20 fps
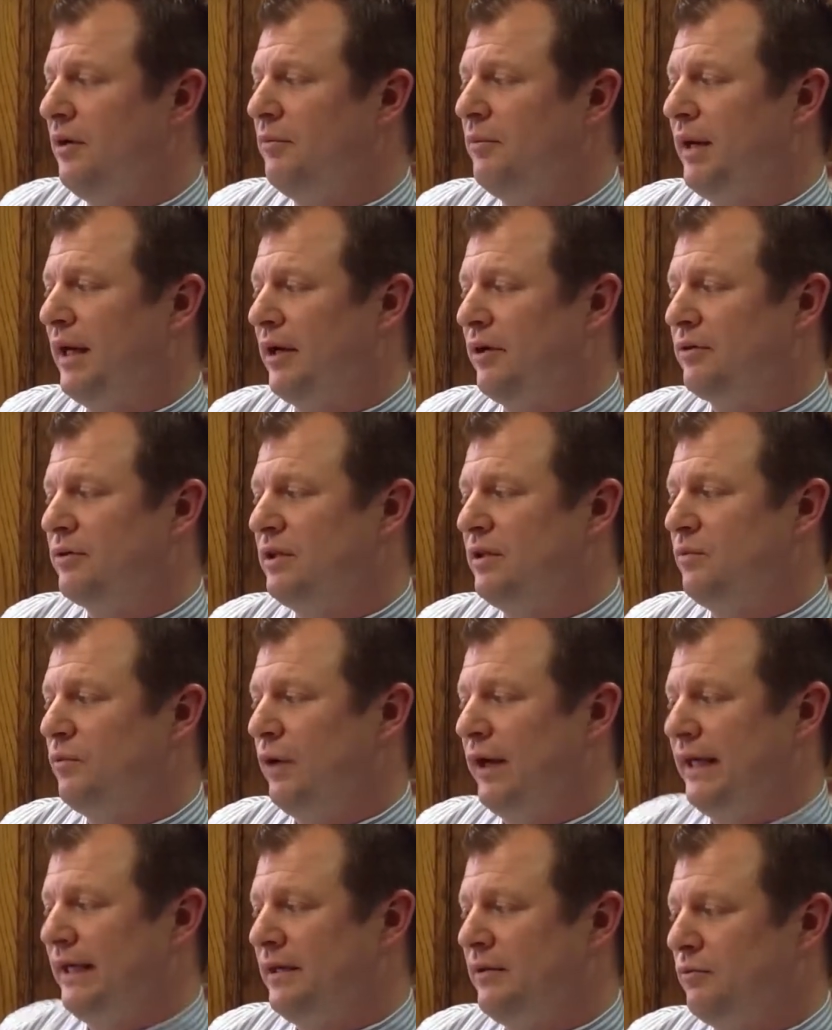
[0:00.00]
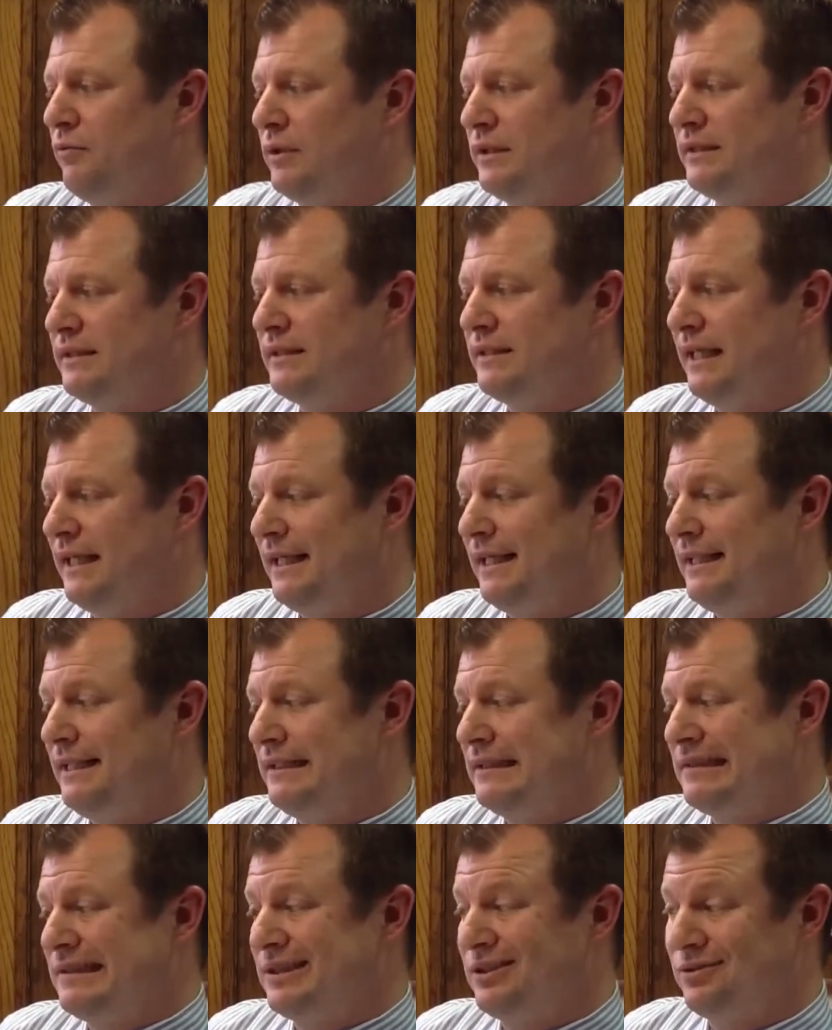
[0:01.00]
Pinkerton waited 1 second,
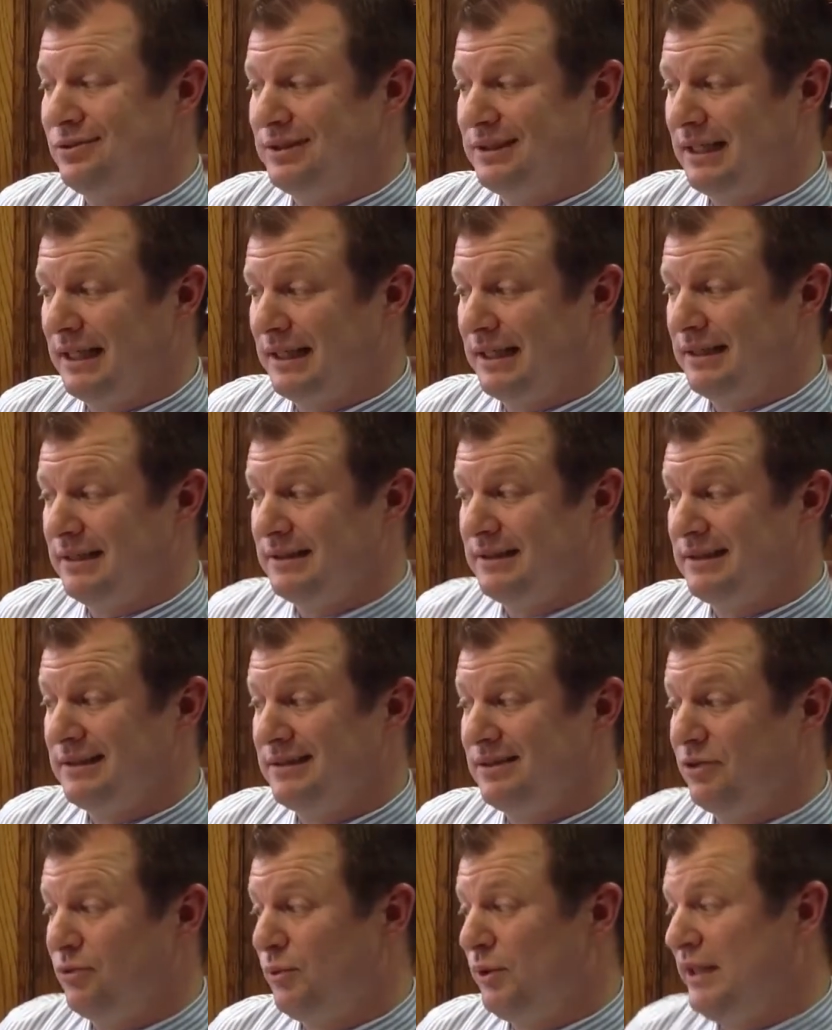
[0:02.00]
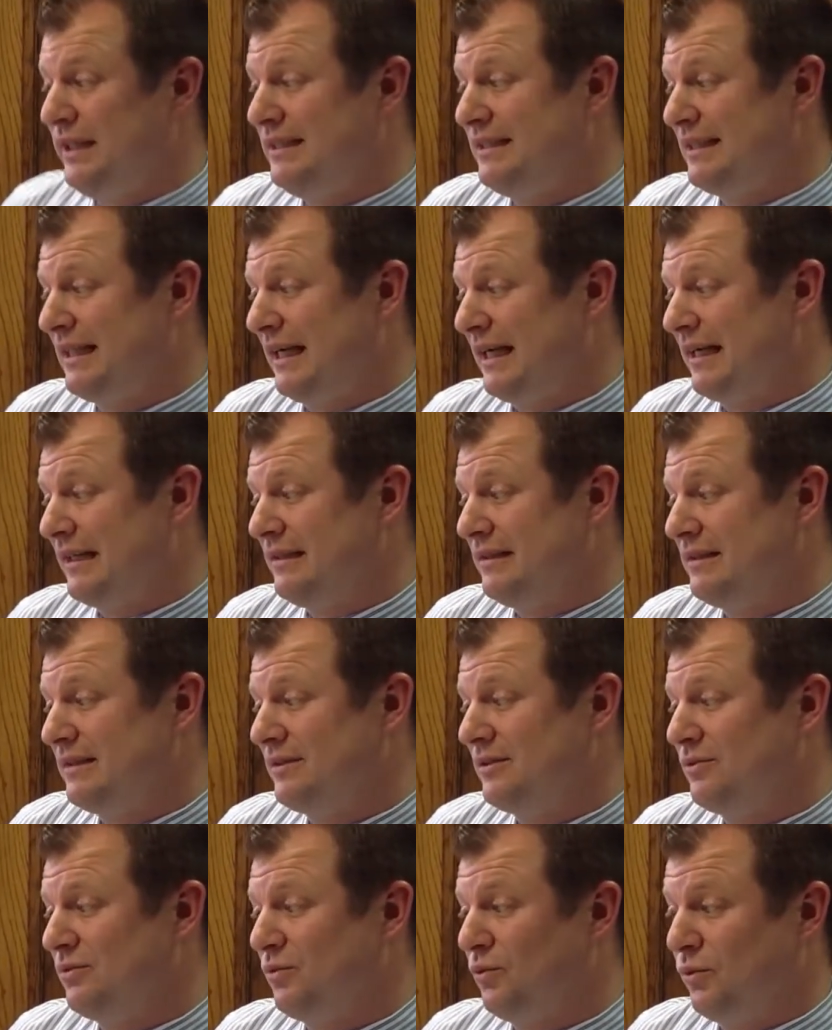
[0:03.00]
2 seconds, 3
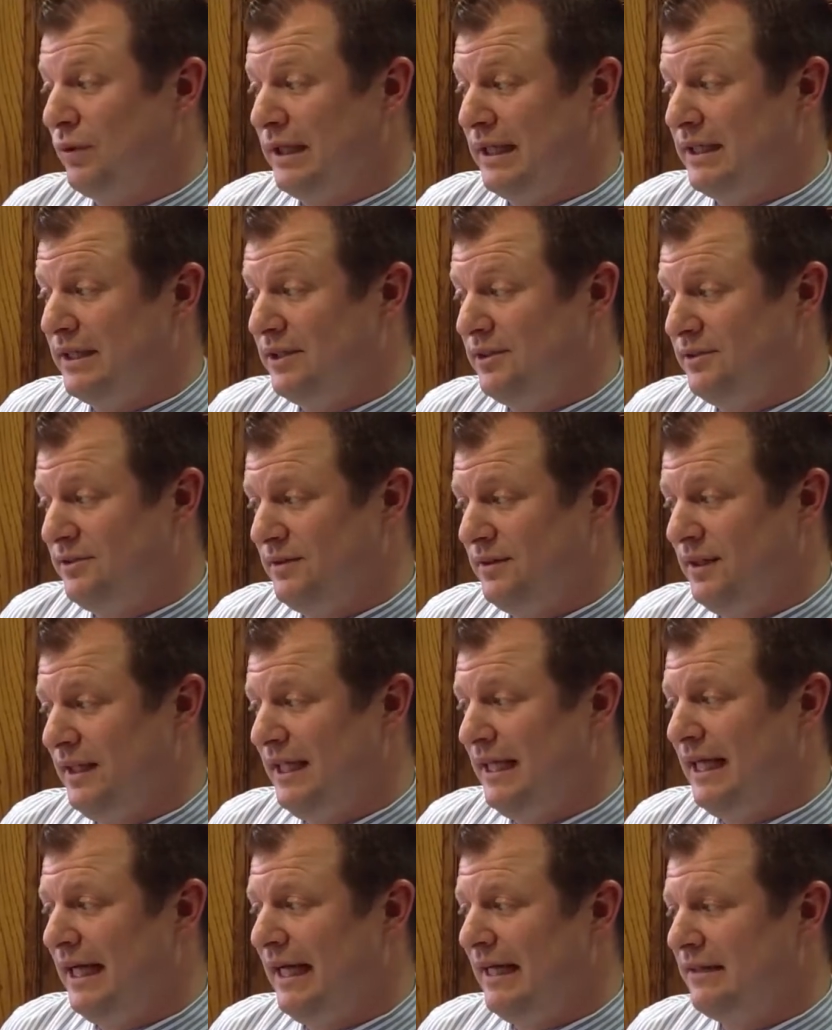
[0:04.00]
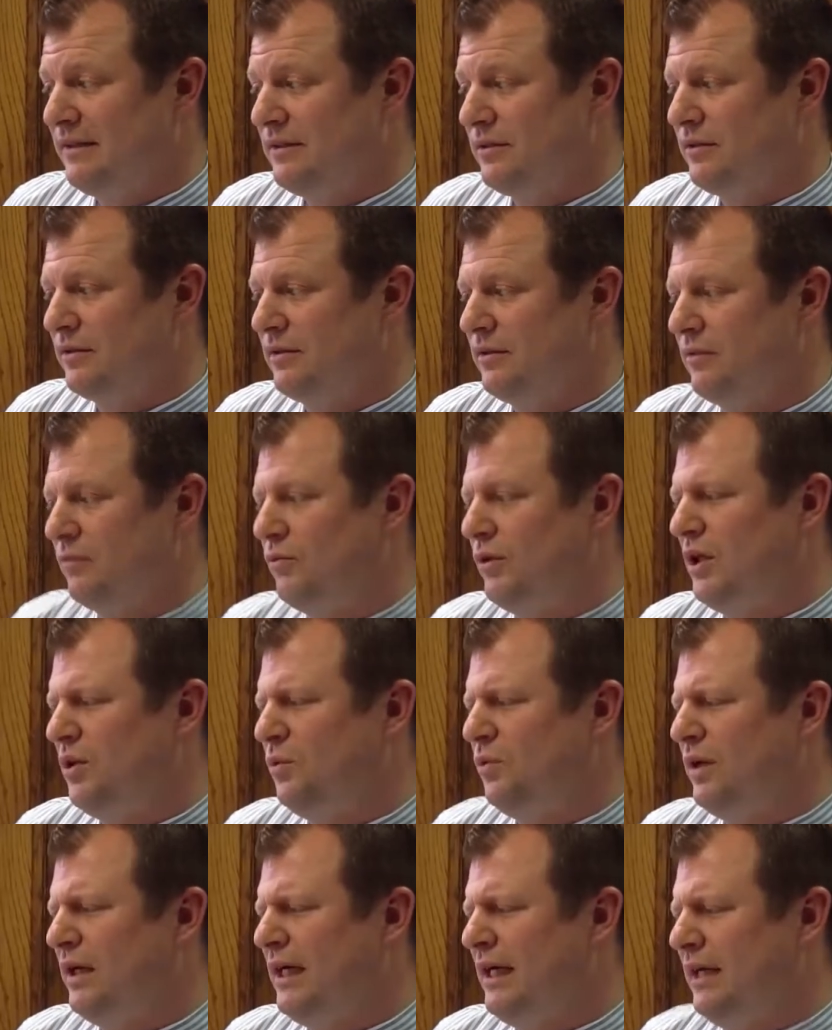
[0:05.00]
seconds. "Well?" he asked. "Well,
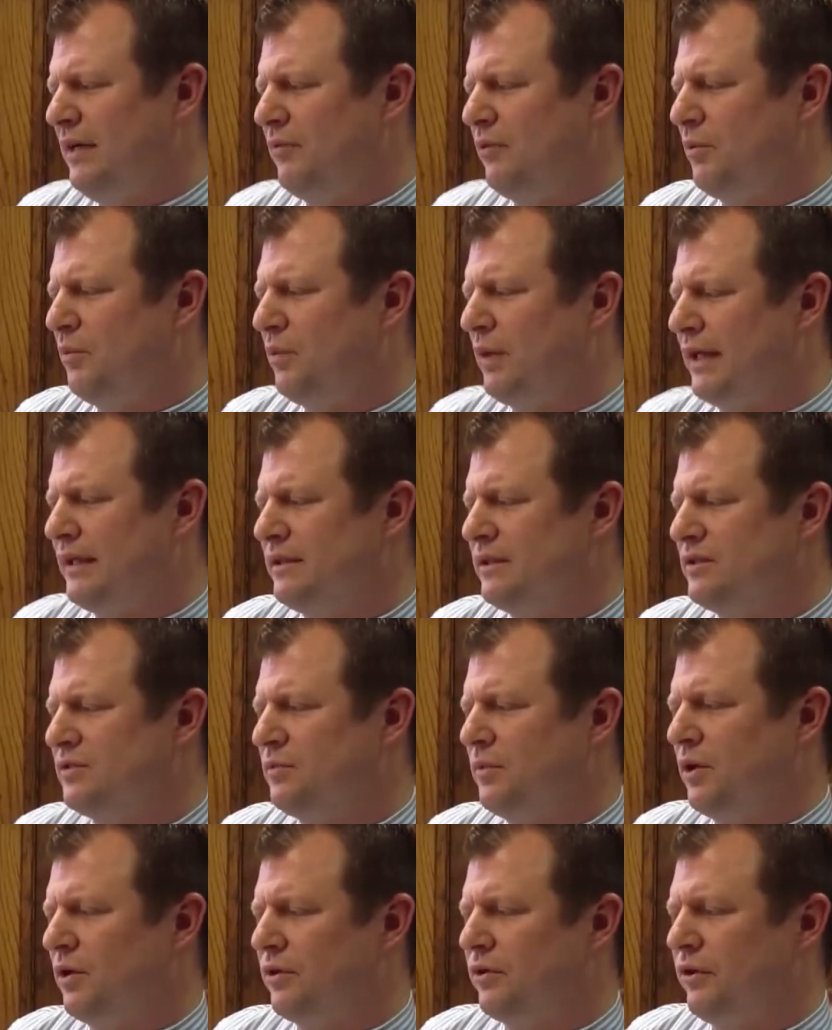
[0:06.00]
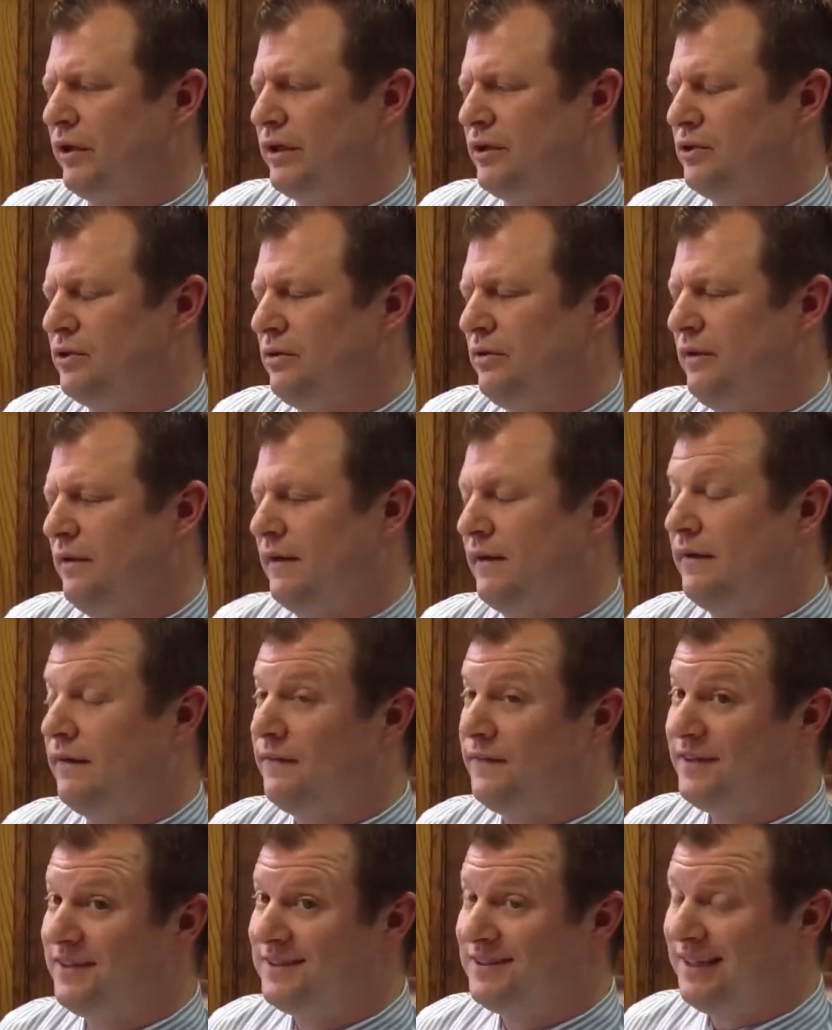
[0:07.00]
what?" replied the small creature.
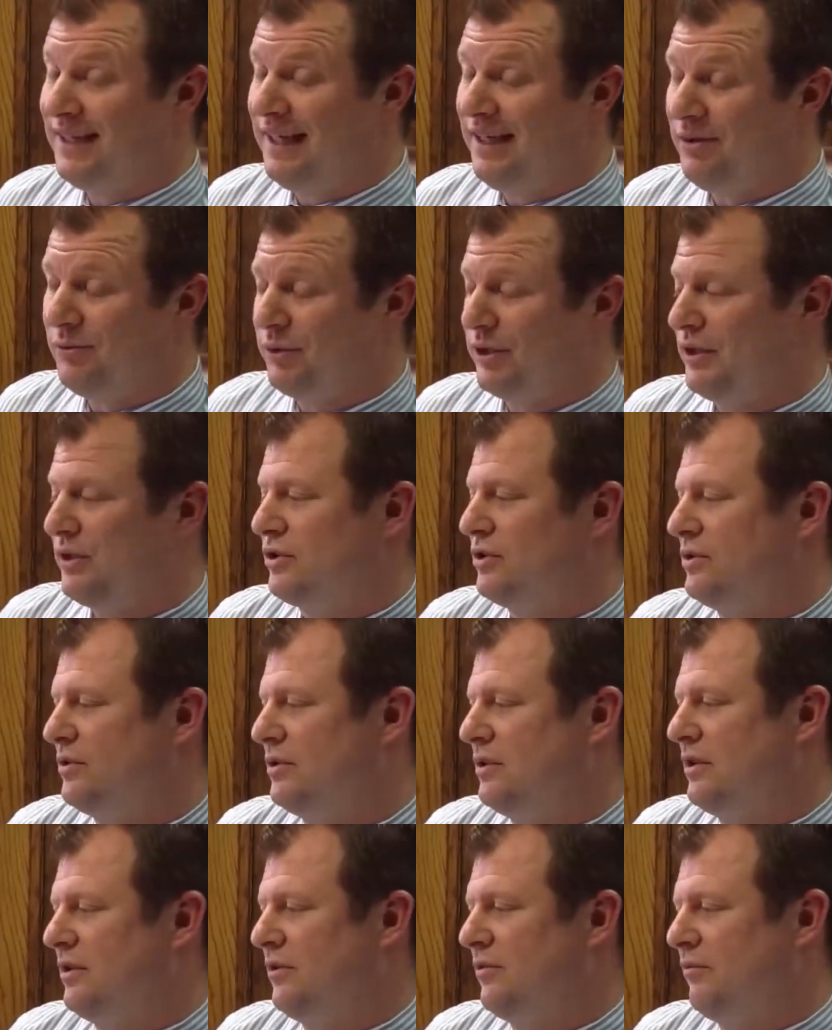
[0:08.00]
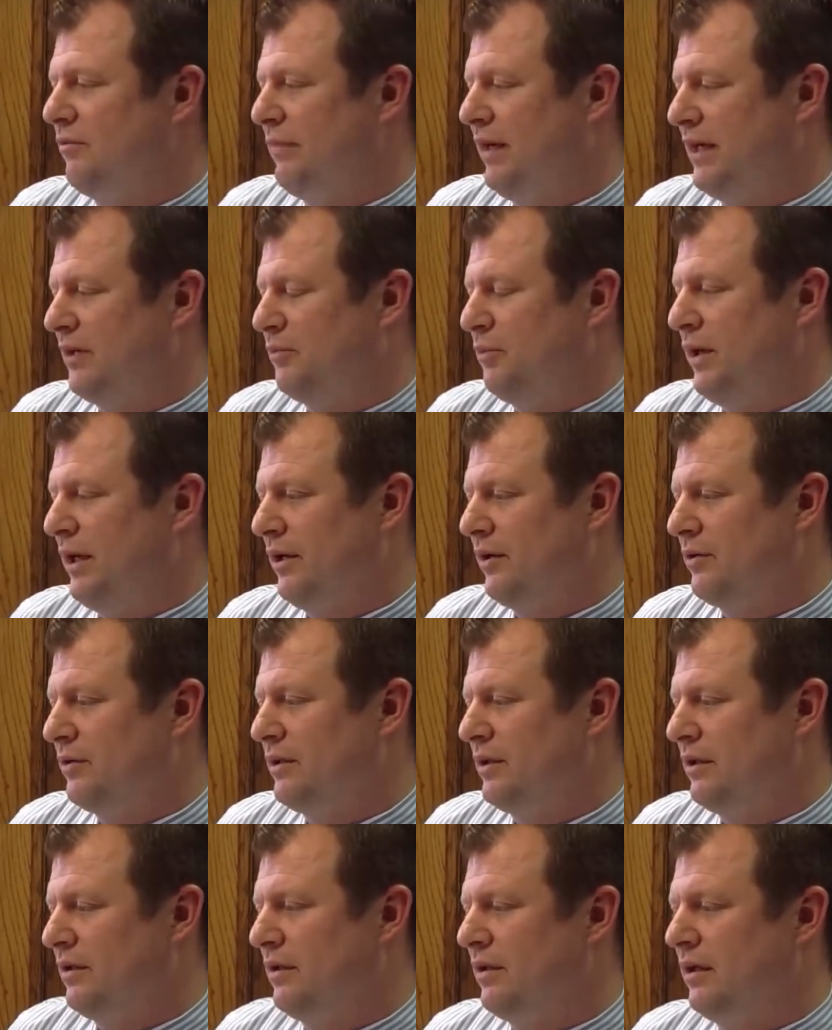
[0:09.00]
"The sandwich," begged
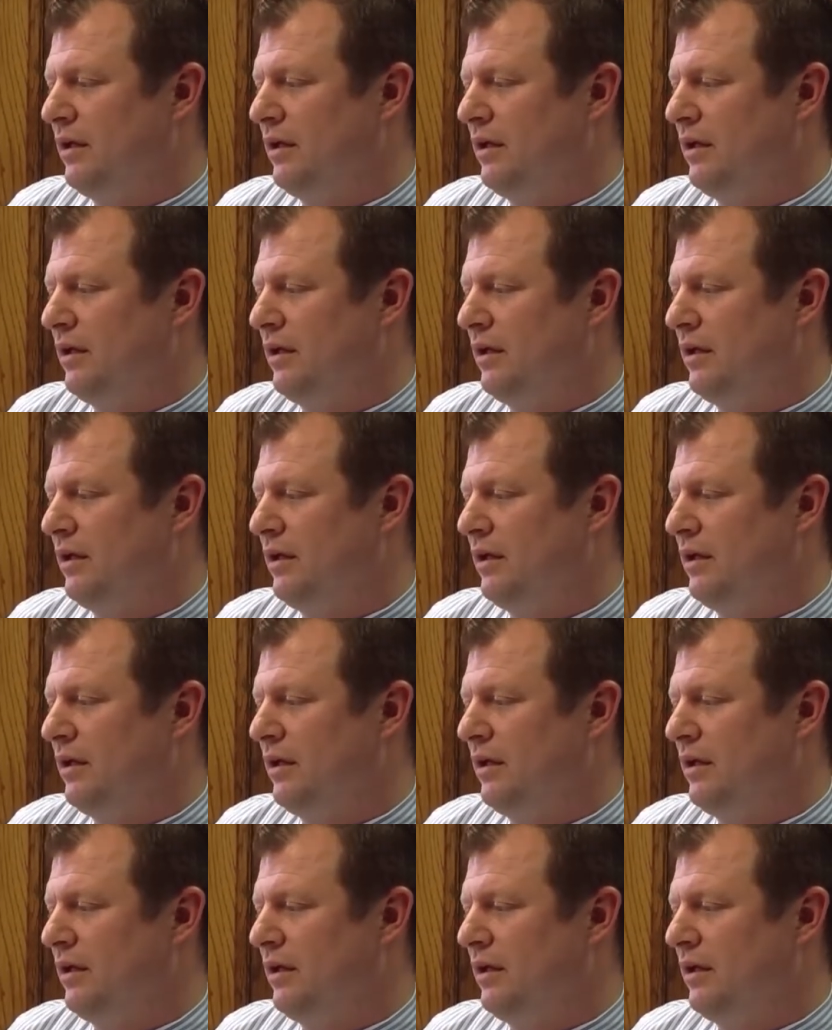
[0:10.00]
Pinkerton.